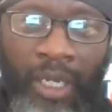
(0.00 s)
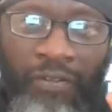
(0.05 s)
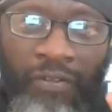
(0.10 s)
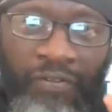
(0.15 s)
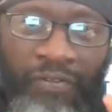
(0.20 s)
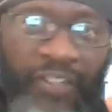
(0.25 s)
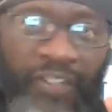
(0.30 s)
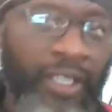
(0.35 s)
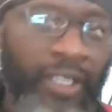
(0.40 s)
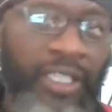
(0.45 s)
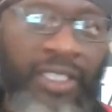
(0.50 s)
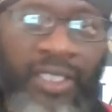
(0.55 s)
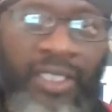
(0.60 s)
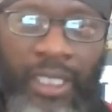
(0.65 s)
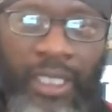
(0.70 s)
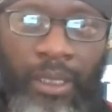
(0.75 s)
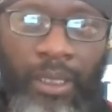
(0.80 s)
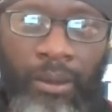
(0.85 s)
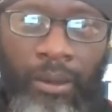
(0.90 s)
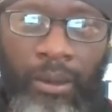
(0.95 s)

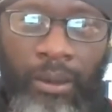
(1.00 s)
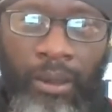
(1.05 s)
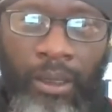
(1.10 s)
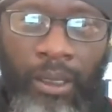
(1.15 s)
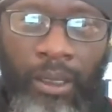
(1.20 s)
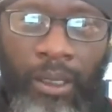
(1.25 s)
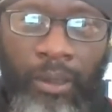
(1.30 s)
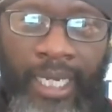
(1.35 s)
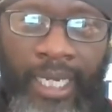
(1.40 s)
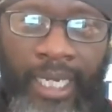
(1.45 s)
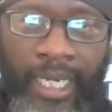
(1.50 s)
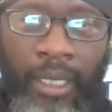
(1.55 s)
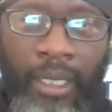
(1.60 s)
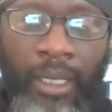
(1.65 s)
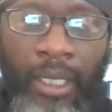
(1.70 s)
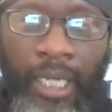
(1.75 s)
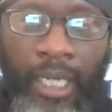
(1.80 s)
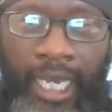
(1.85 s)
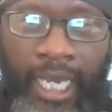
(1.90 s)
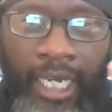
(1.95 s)
fearlessly. Okay,
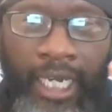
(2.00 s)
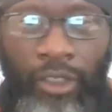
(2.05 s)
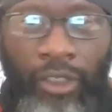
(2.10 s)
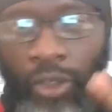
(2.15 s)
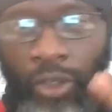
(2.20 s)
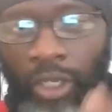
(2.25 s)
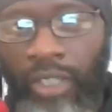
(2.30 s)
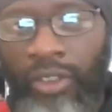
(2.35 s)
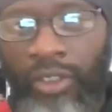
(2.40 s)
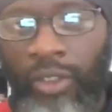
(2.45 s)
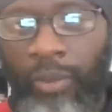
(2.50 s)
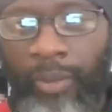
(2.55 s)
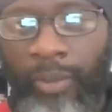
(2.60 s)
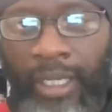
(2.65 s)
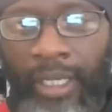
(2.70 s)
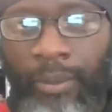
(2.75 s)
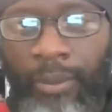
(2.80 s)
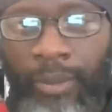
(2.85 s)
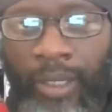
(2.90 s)
and then to also my other